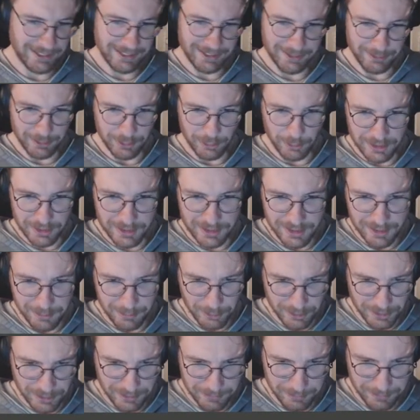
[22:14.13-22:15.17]
Well, what is
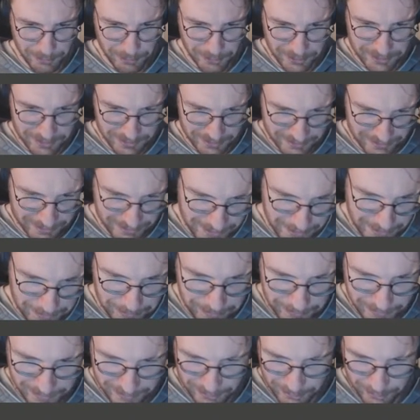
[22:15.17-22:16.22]
more important,
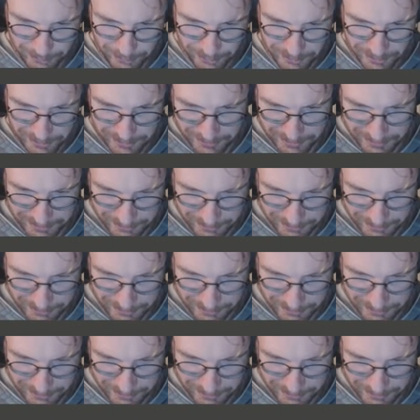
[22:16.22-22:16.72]
keeping your uh,